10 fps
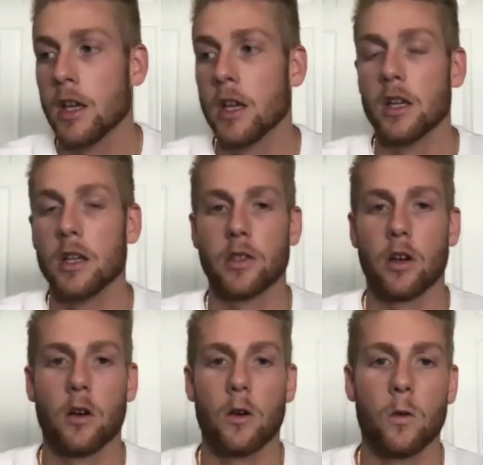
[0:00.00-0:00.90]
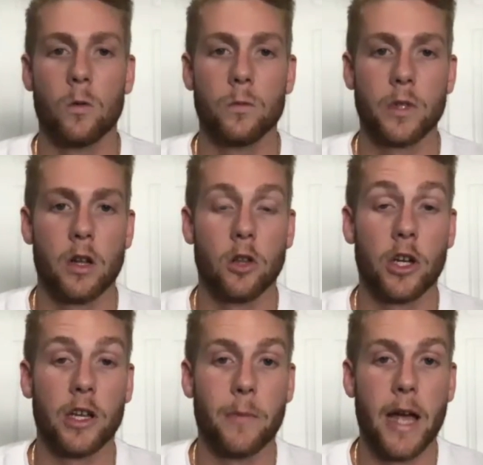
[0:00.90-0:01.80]
So,
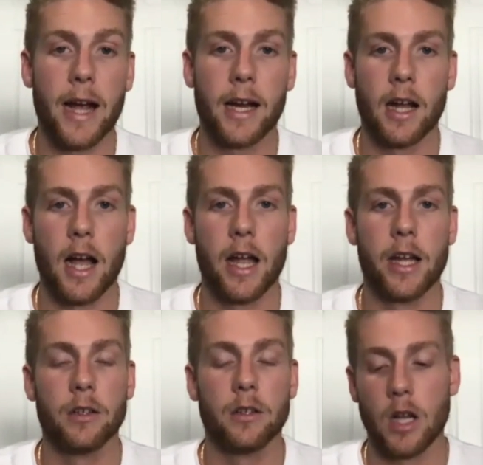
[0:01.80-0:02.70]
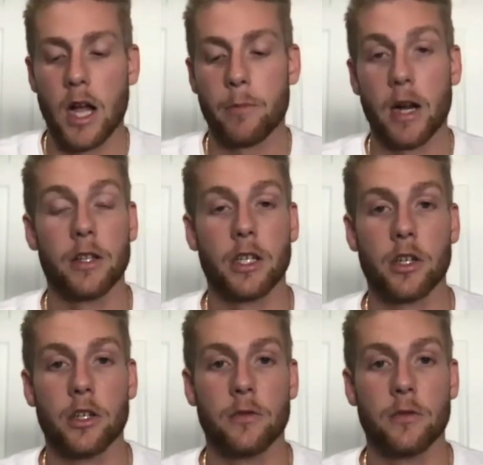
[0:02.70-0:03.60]
looking back, I probably could
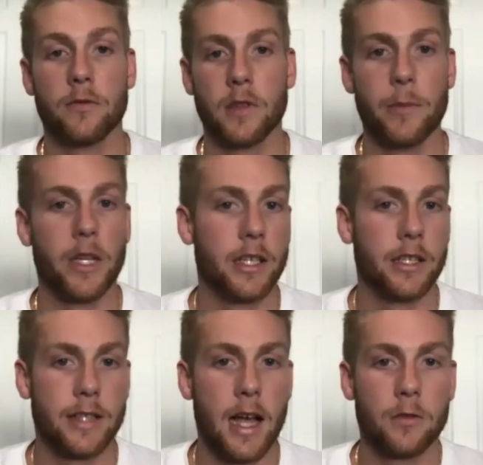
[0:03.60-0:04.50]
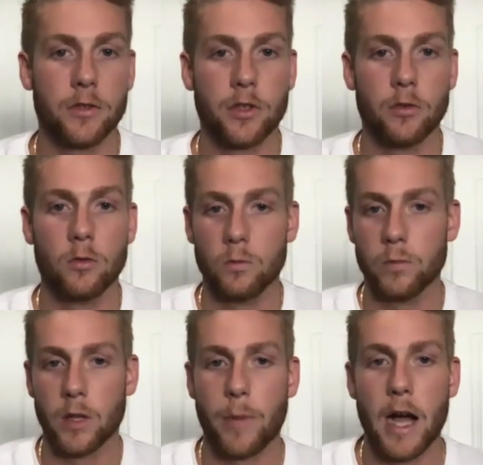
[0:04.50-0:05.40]
have limited it down to
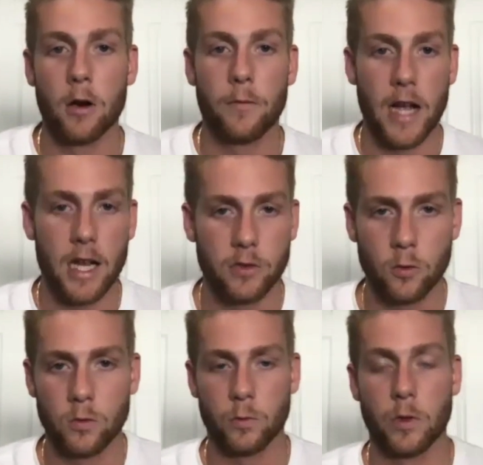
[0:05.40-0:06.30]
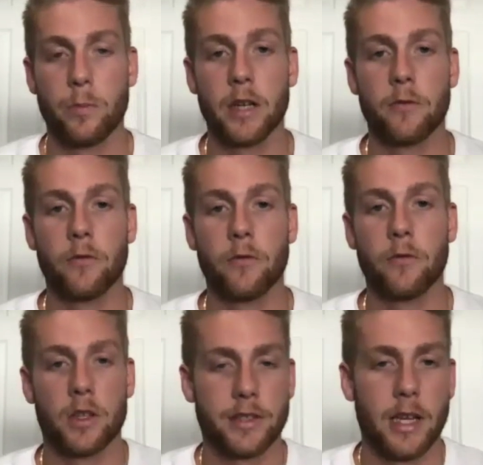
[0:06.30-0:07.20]
the Power Five schools with big
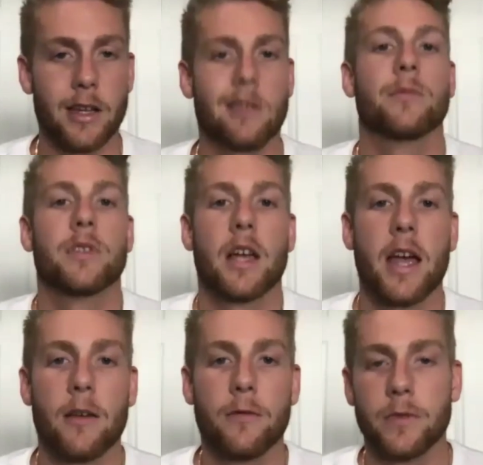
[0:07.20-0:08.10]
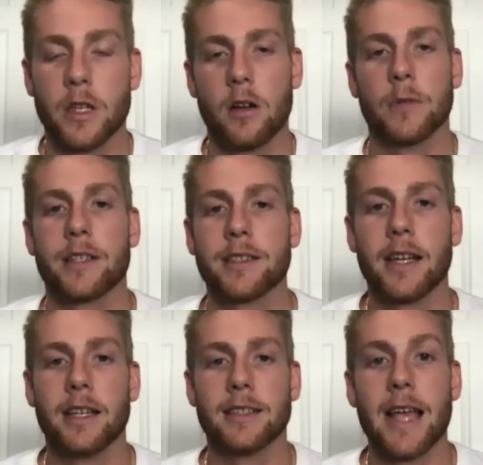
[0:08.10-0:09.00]
football stadiums that have,
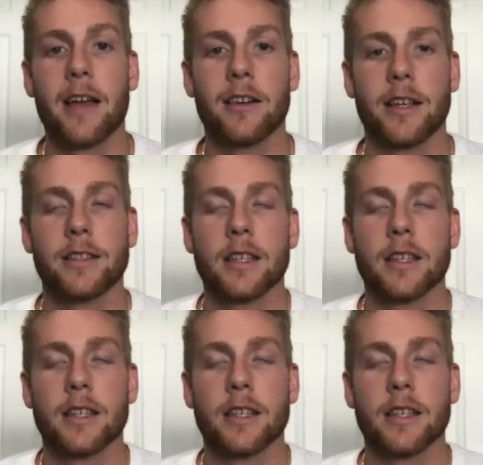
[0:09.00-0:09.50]
exciting Saturdays.